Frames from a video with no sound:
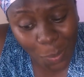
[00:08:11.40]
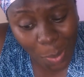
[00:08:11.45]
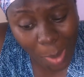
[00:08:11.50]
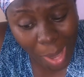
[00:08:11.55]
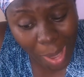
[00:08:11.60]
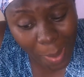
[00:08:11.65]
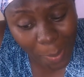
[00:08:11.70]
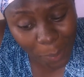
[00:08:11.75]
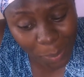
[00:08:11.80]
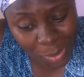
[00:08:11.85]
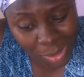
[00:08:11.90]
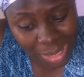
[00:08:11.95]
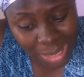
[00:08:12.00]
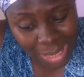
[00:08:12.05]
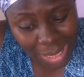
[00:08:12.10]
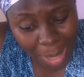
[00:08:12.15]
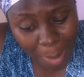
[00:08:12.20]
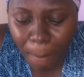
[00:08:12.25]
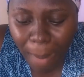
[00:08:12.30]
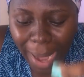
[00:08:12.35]

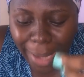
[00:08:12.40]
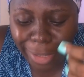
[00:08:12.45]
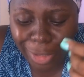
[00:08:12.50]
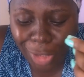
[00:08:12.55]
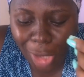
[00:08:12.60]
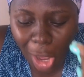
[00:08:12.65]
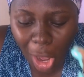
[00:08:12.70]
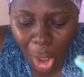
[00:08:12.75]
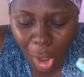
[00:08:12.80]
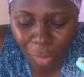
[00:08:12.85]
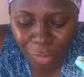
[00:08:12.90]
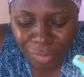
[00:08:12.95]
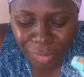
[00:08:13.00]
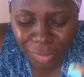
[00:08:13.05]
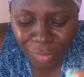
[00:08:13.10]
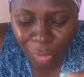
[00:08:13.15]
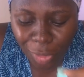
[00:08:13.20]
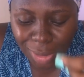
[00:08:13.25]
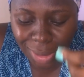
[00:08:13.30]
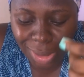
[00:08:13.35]
baby. My love
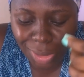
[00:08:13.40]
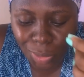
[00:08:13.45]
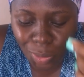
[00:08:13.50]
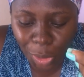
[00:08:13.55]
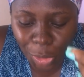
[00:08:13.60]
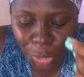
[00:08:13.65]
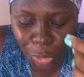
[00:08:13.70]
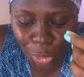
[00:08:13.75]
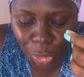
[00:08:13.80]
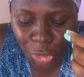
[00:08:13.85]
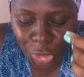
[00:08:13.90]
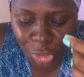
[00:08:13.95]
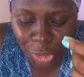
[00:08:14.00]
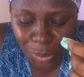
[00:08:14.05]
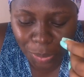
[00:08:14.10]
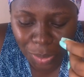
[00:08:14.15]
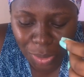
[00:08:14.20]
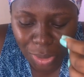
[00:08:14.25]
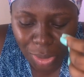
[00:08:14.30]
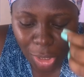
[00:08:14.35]
for
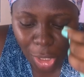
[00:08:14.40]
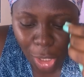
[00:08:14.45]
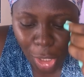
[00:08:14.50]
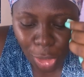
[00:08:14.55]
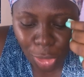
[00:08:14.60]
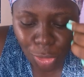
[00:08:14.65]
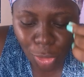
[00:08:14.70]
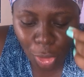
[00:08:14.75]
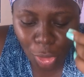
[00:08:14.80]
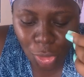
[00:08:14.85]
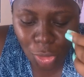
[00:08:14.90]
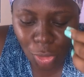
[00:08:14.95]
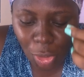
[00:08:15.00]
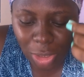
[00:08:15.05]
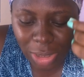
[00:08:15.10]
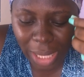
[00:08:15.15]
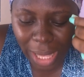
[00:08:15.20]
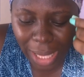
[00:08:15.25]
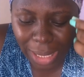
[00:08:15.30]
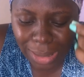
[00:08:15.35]
situationships does
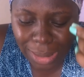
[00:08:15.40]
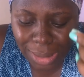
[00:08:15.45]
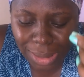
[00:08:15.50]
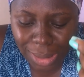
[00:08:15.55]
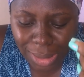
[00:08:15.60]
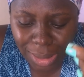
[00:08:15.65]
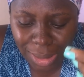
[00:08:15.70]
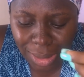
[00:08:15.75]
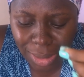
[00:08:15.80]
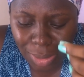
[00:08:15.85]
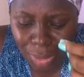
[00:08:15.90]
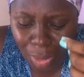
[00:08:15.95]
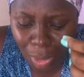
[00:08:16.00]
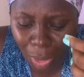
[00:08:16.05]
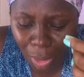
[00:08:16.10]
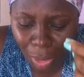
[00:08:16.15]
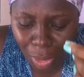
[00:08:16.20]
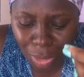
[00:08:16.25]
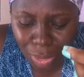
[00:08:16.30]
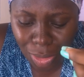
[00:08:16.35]
not exist
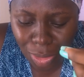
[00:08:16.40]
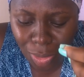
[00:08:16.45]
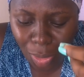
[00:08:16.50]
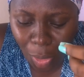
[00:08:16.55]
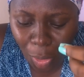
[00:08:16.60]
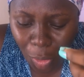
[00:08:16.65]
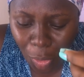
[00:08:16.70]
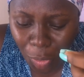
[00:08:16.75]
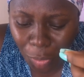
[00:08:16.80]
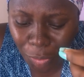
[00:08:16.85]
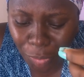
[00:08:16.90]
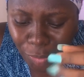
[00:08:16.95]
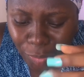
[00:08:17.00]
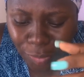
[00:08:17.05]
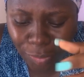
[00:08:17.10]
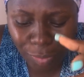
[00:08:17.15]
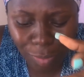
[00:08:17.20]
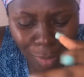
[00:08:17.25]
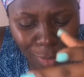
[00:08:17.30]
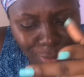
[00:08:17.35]
cause
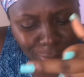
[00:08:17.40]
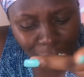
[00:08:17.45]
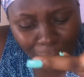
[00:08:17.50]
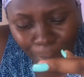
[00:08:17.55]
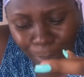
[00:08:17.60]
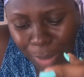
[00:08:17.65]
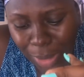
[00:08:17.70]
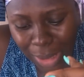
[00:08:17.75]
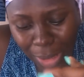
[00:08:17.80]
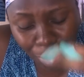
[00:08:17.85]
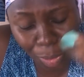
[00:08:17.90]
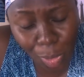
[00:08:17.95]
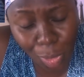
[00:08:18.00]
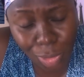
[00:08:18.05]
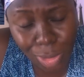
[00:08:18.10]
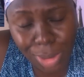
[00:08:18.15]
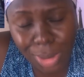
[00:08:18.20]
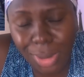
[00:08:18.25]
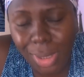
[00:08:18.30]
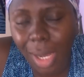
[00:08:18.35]
of that place I no
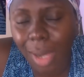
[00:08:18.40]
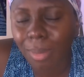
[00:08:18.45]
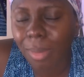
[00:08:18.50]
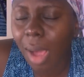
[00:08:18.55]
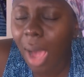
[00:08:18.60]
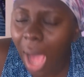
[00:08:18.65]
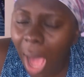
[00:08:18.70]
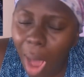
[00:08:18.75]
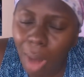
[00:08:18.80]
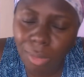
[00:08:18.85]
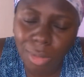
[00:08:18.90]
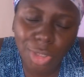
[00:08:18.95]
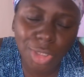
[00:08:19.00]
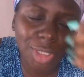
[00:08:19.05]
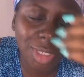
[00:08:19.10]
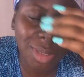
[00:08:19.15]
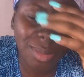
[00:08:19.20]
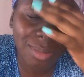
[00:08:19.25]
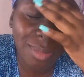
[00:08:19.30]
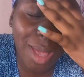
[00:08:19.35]
can see. How?
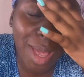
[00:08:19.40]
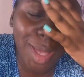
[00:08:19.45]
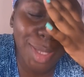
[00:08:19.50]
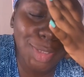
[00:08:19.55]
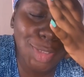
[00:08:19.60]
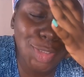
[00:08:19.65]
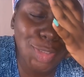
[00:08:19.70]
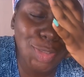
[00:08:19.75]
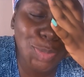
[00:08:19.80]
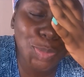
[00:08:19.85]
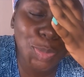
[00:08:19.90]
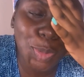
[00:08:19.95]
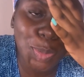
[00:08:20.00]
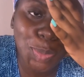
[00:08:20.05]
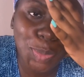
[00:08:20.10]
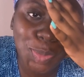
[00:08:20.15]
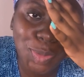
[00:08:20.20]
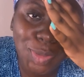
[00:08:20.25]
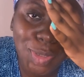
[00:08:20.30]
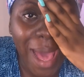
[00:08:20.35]
Chim, NG
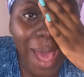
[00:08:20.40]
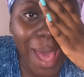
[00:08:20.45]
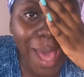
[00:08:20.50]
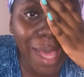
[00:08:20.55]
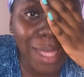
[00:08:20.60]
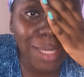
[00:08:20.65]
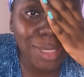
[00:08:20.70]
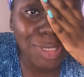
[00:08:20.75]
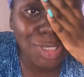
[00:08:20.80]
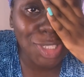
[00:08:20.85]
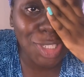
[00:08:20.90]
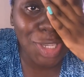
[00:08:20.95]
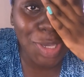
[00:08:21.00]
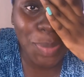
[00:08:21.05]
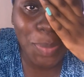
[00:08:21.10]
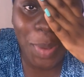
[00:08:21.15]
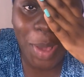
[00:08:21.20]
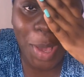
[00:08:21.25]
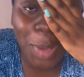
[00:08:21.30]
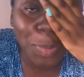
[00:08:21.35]
baby. NG
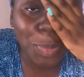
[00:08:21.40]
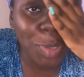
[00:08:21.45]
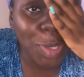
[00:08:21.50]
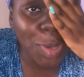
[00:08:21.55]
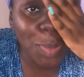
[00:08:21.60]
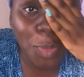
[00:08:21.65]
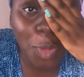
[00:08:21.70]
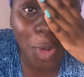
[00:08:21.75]
baby,